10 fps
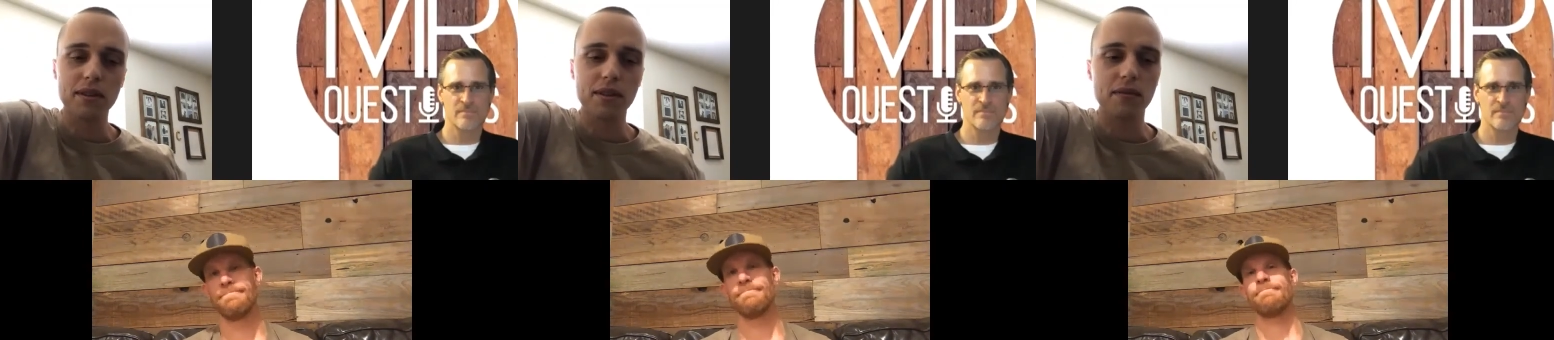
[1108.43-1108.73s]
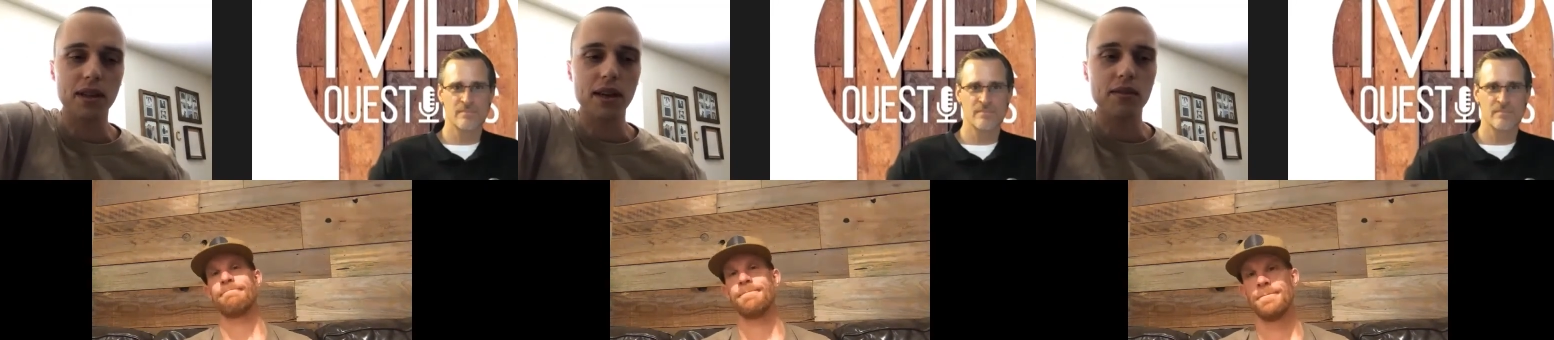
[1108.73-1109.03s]
Speaker 1: I got
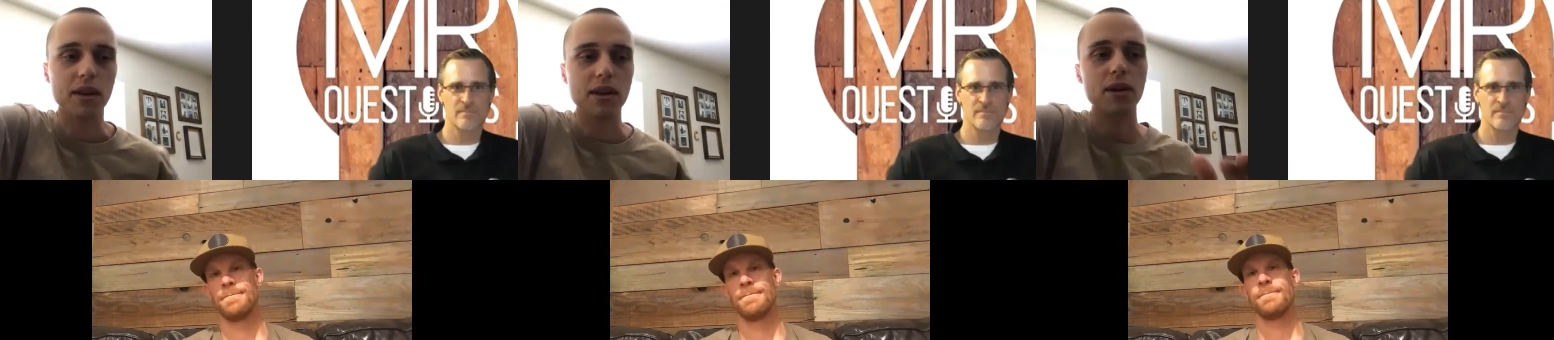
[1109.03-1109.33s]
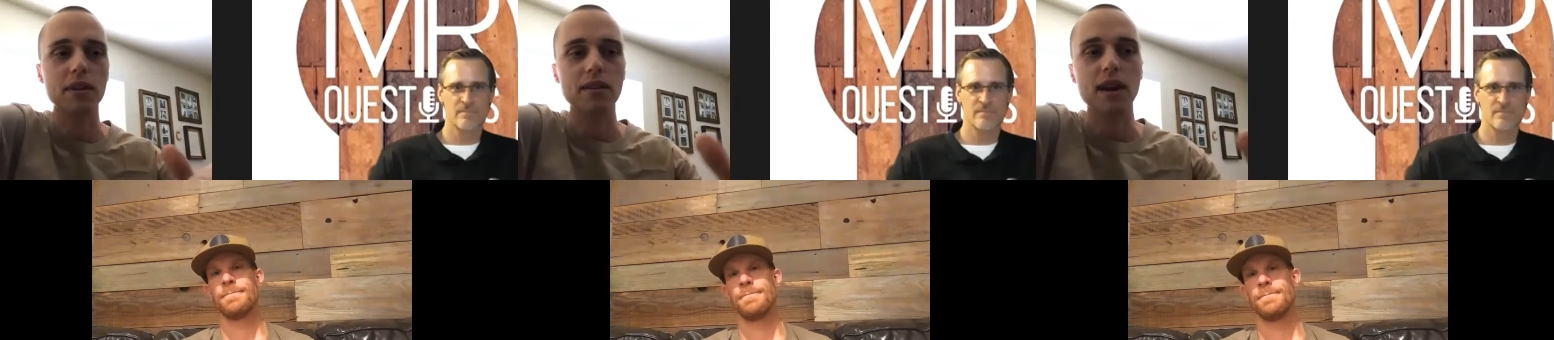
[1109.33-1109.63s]
quite a bit of
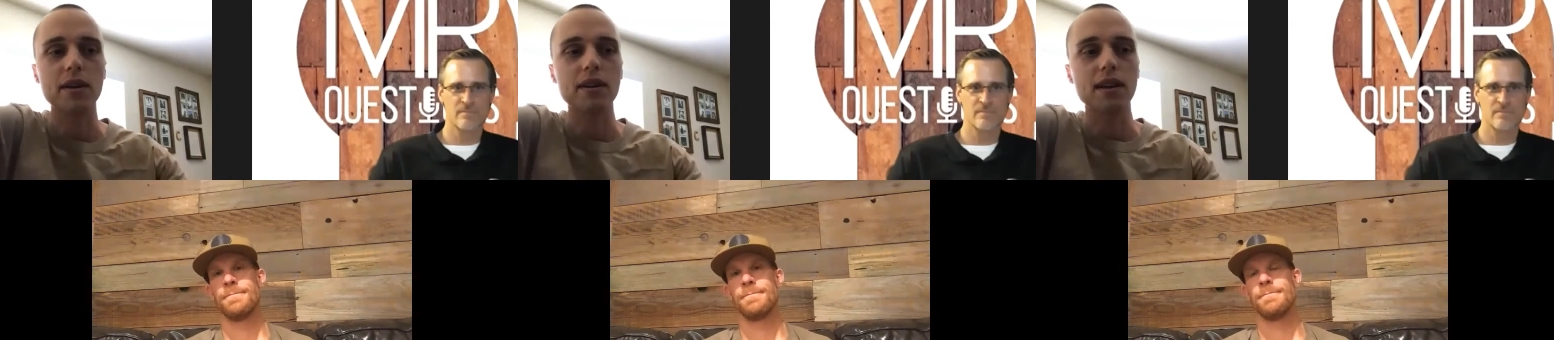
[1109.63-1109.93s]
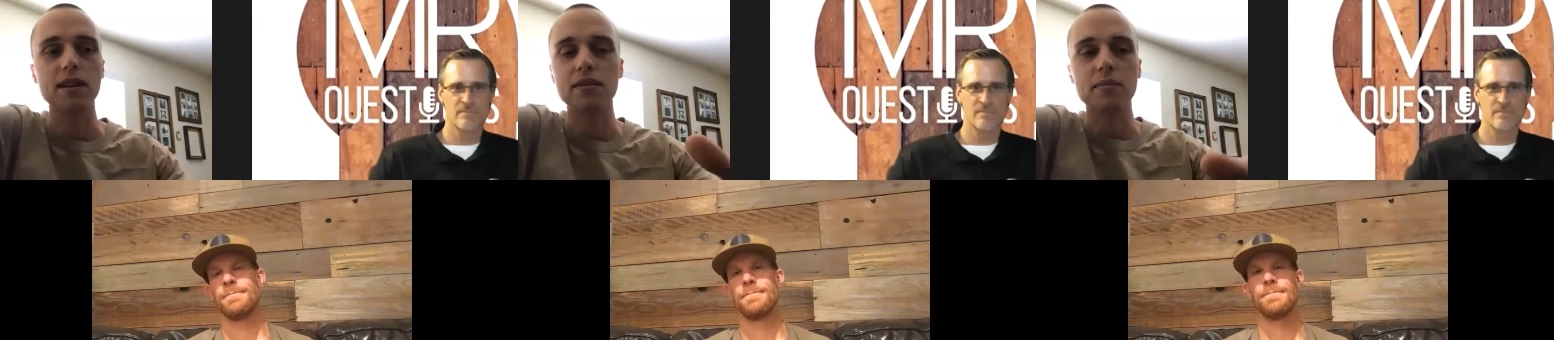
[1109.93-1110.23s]
time in. I
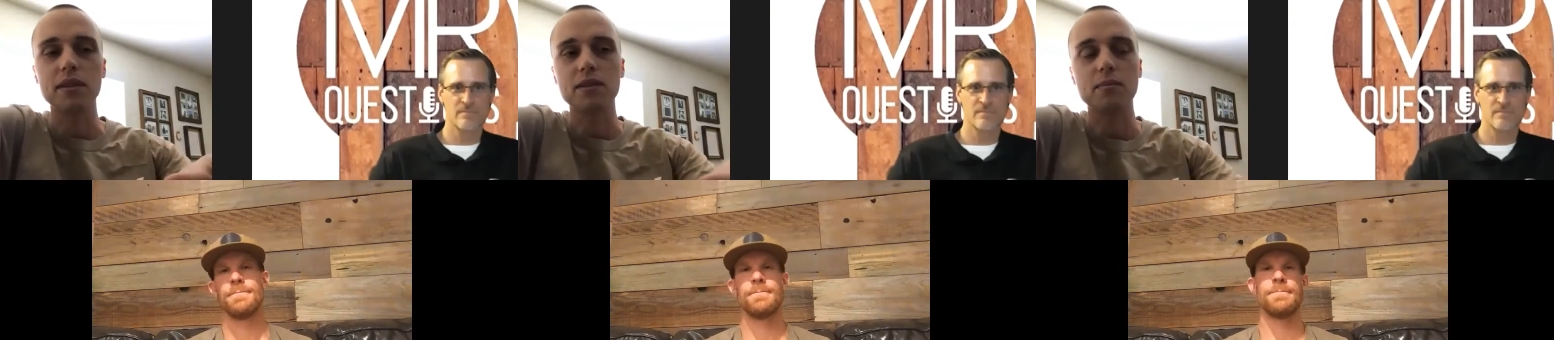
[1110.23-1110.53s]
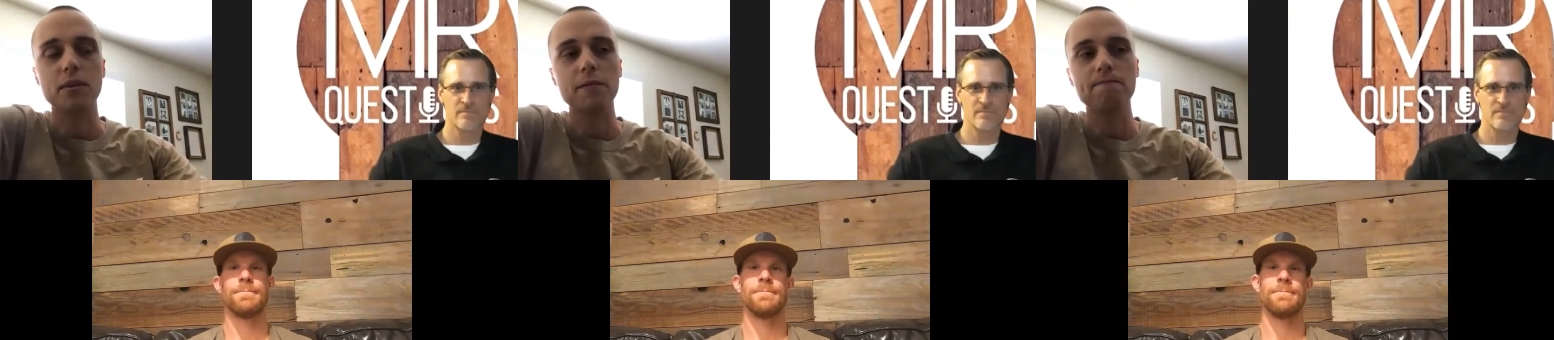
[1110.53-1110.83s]
love Philippians,
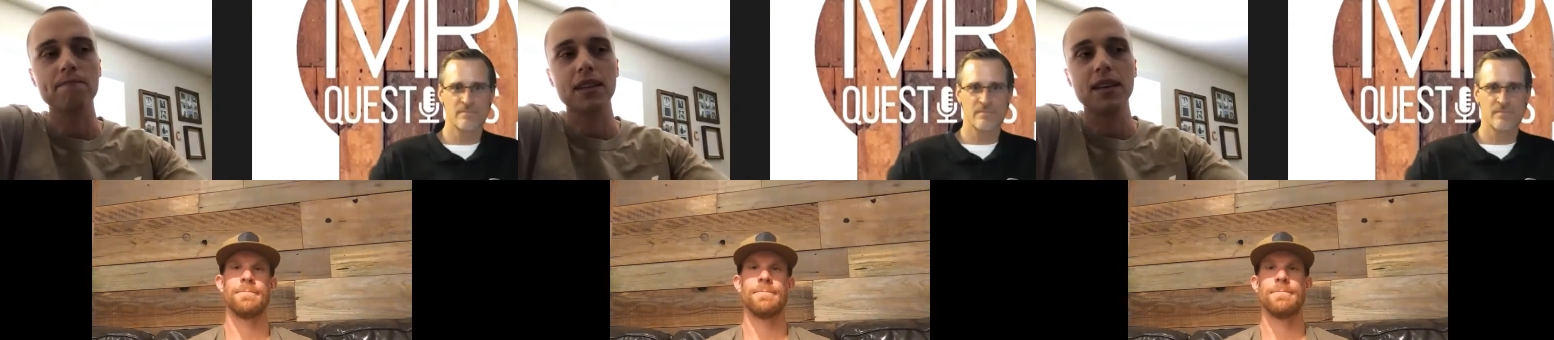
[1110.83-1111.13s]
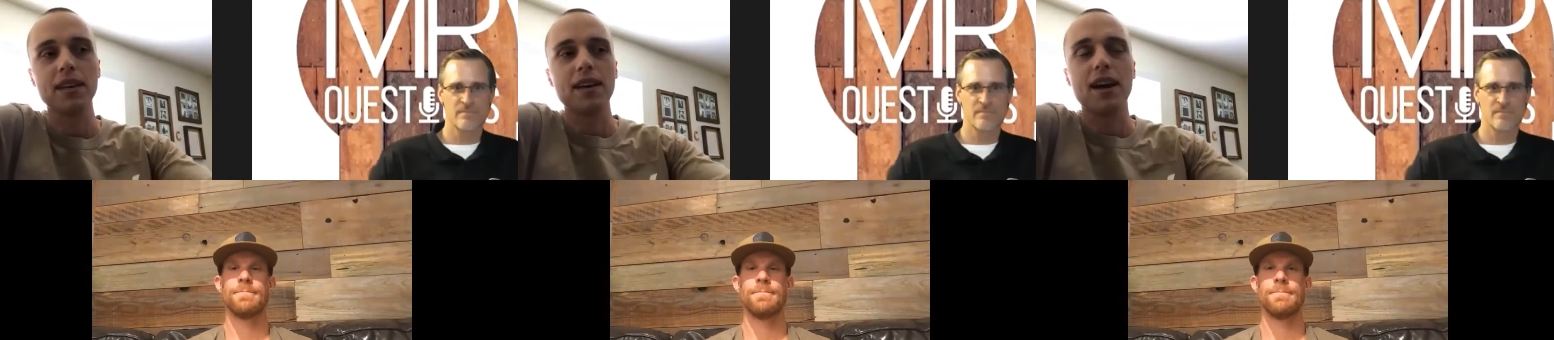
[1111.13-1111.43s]
but
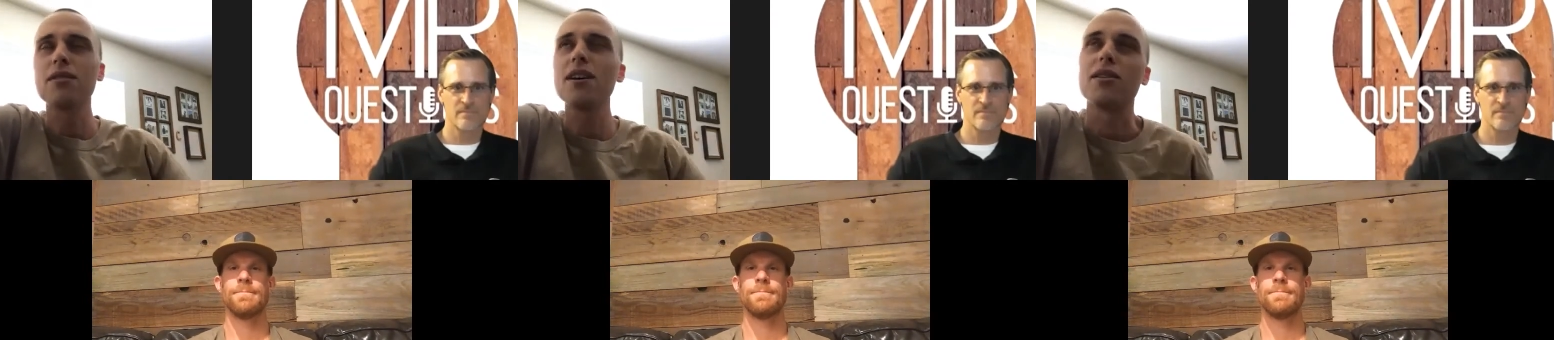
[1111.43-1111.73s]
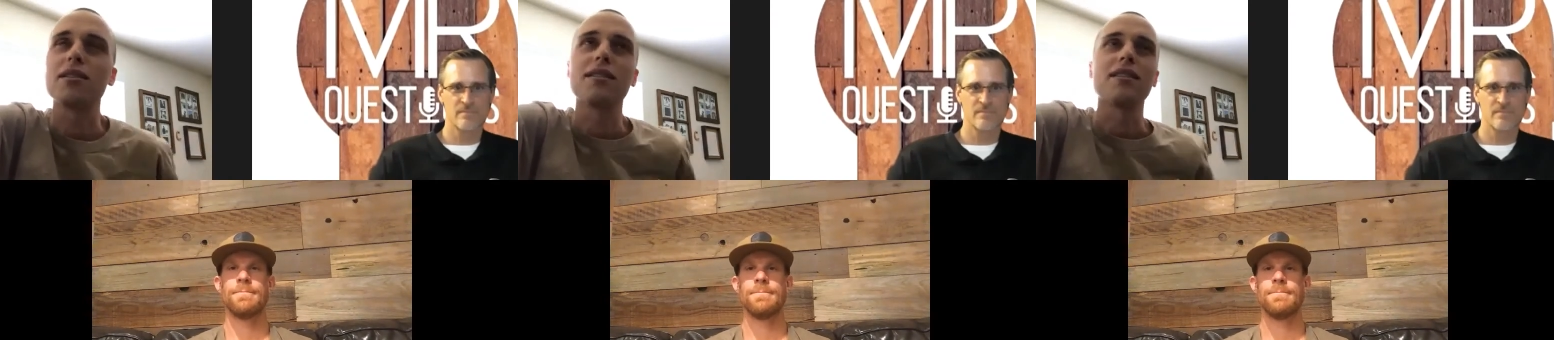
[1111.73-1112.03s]
I
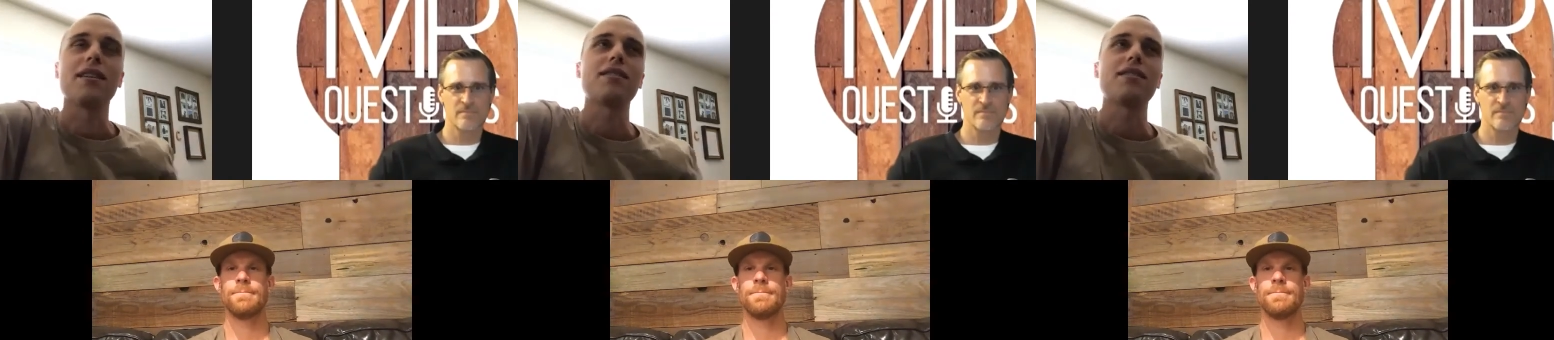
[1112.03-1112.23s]
don't know.